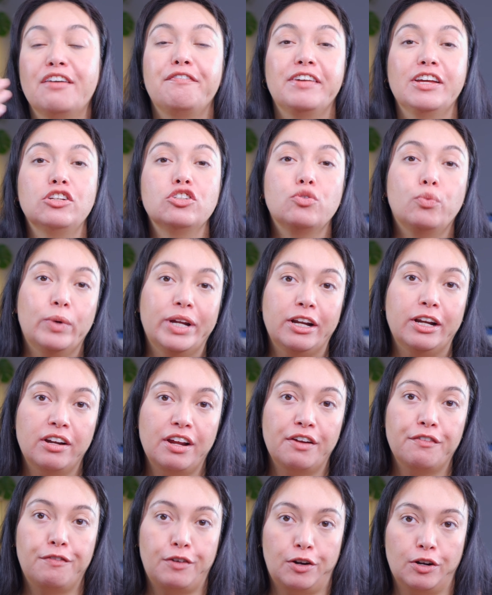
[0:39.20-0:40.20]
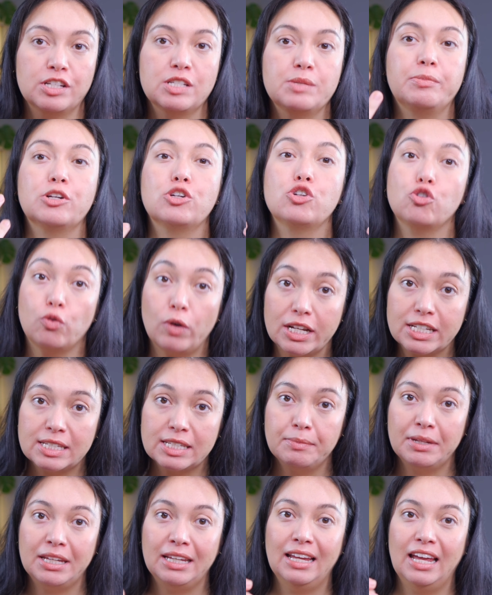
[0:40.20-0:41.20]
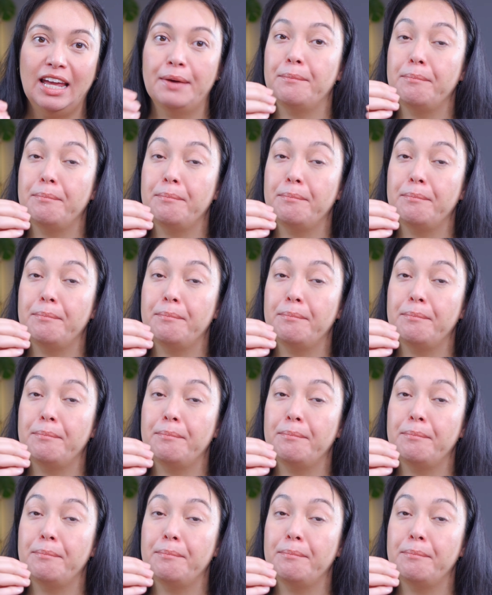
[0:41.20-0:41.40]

And it feels weird at first, but trust me,